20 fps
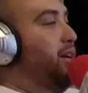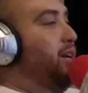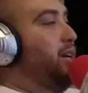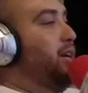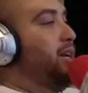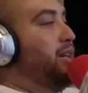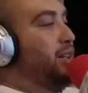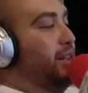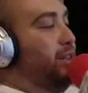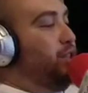
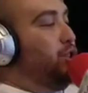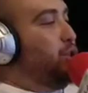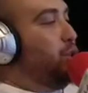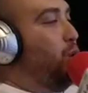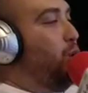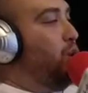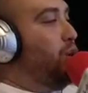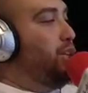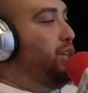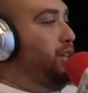Let's
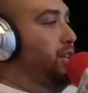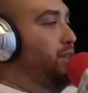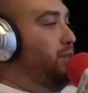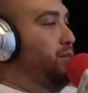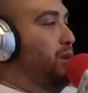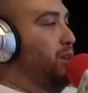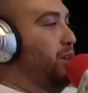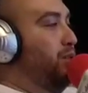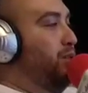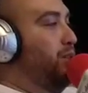torch these
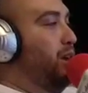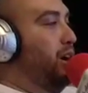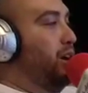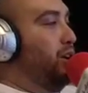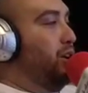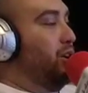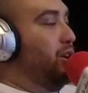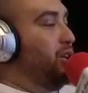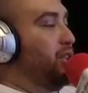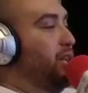
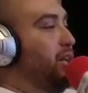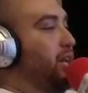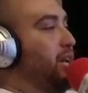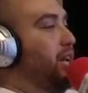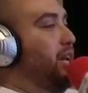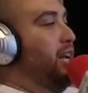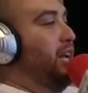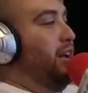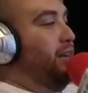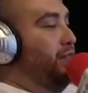motherfuckers.
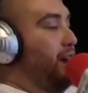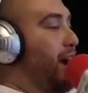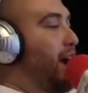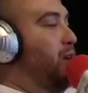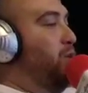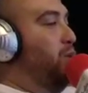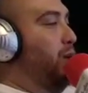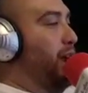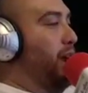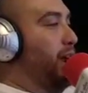If I
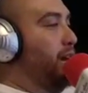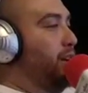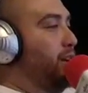win,